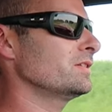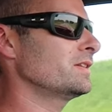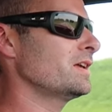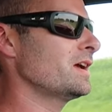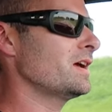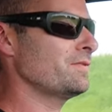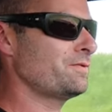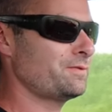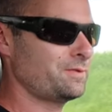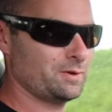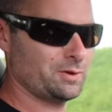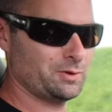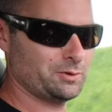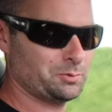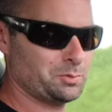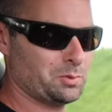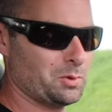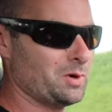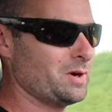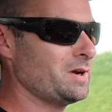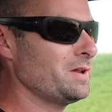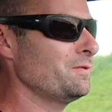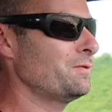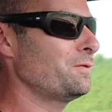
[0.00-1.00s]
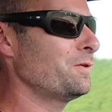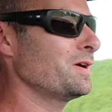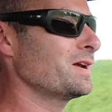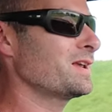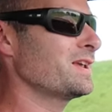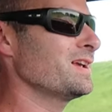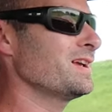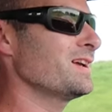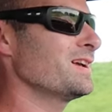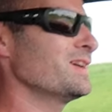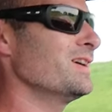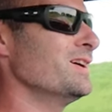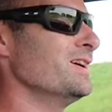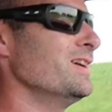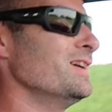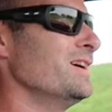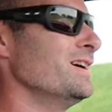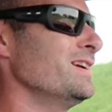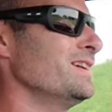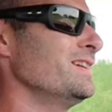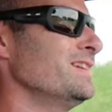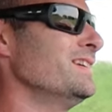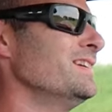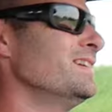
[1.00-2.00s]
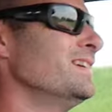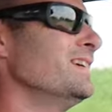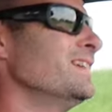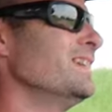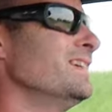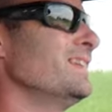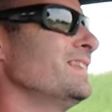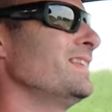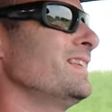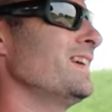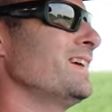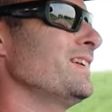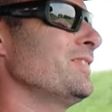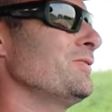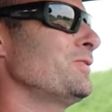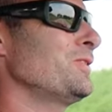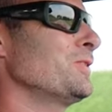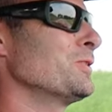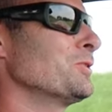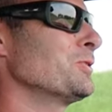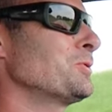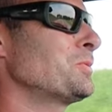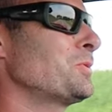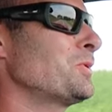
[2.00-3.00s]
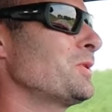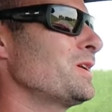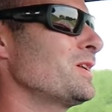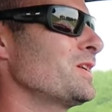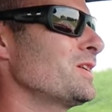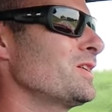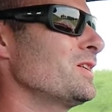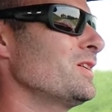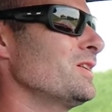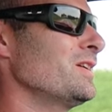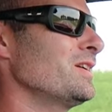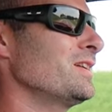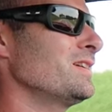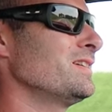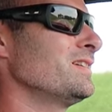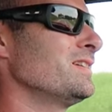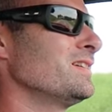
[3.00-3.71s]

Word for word: That feels pretty freaking good. That feels pretty good.